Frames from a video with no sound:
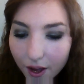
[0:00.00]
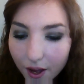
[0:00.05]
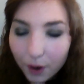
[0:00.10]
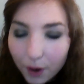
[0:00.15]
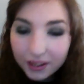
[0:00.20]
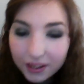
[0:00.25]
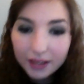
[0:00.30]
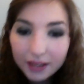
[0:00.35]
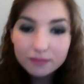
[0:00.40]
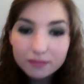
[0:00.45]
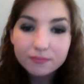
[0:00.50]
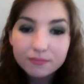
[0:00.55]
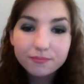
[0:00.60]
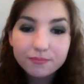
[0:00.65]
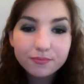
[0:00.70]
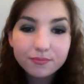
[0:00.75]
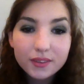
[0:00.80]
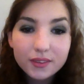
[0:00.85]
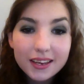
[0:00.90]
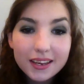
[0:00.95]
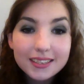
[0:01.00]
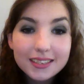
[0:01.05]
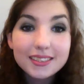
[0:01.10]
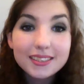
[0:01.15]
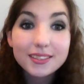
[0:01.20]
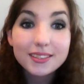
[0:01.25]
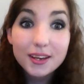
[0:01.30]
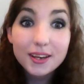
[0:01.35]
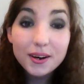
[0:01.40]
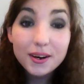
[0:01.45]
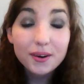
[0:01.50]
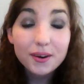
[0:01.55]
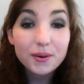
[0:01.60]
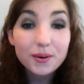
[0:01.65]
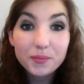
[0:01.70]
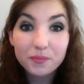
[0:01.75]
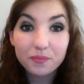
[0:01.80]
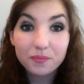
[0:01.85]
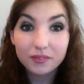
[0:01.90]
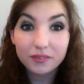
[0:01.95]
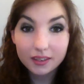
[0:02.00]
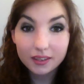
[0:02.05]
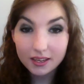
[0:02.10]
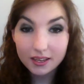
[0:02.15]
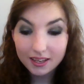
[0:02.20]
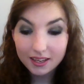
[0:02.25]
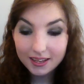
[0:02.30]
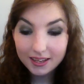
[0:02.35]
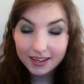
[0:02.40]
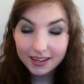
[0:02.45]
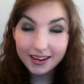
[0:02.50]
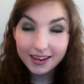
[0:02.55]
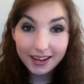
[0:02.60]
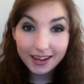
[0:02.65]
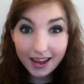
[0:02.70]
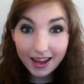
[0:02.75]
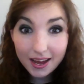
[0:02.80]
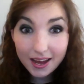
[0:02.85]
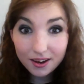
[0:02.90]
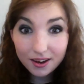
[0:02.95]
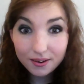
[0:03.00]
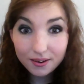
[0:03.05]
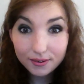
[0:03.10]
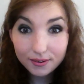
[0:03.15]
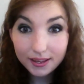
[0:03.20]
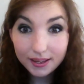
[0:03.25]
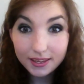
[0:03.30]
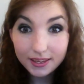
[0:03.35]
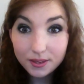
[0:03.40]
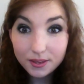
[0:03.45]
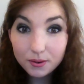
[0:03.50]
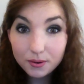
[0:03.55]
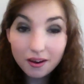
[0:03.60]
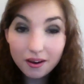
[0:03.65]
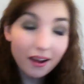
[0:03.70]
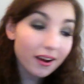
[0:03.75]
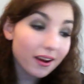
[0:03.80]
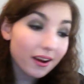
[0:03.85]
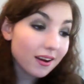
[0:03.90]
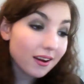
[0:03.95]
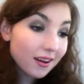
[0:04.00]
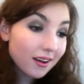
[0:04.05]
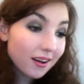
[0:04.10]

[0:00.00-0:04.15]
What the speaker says: Okay, so now you are